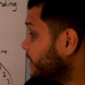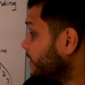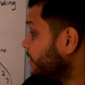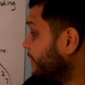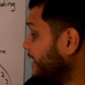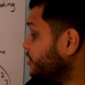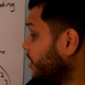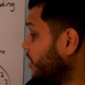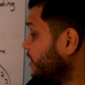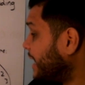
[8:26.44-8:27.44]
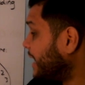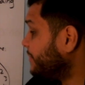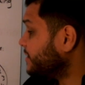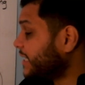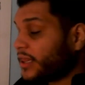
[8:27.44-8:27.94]
my start time is
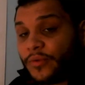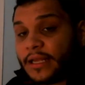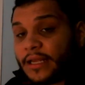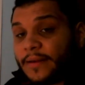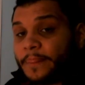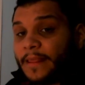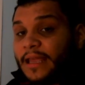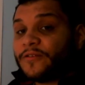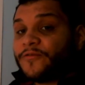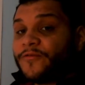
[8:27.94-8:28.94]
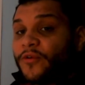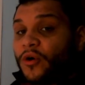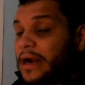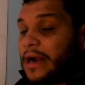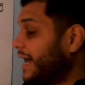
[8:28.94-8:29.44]
at three. If
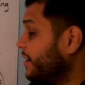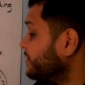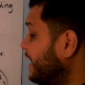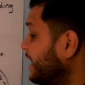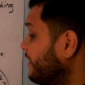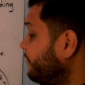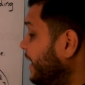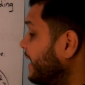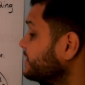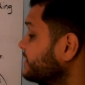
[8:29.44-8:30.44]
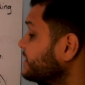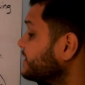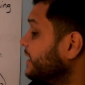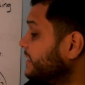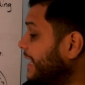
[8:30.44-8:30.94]
four hours have passed,
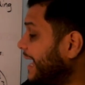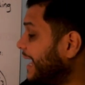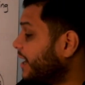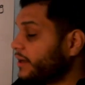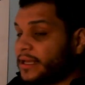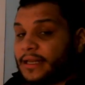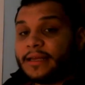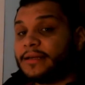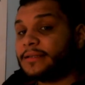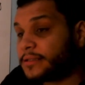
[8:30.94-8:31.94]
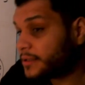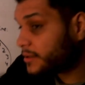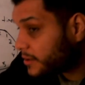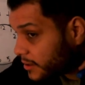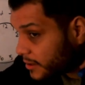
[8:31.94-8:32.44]
now it is,
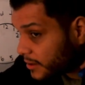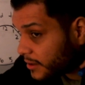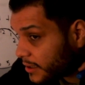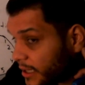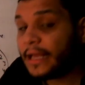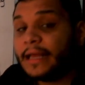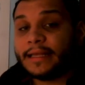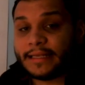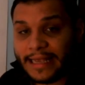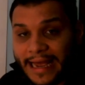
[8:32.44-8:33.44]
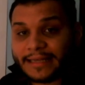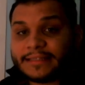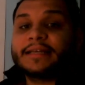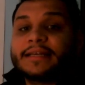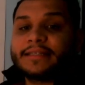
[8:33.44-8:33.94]
yes,
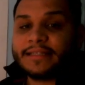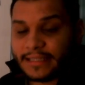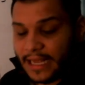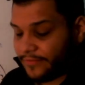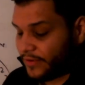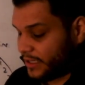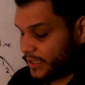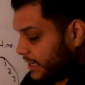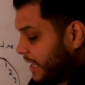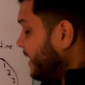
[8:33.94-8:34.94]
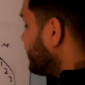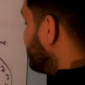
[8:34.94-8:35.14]
seven o'clock.